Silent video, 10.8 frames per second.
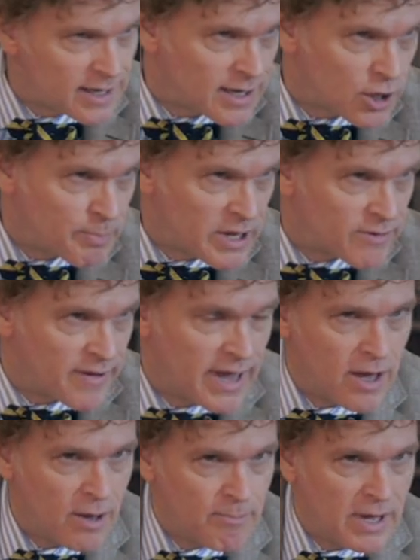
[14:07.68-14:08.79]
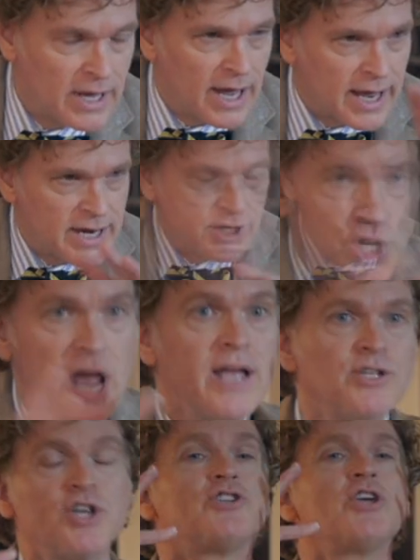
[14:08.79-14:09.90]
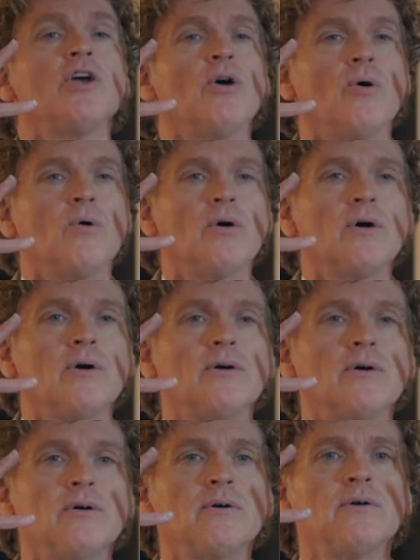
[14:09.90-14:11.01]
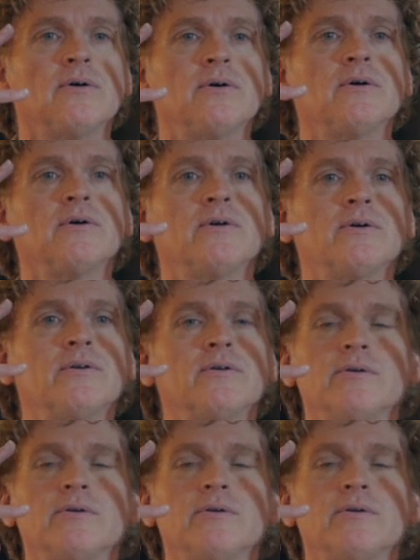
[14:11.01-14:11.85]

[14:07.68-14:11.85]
a little bit of him, and it changes you. Yes.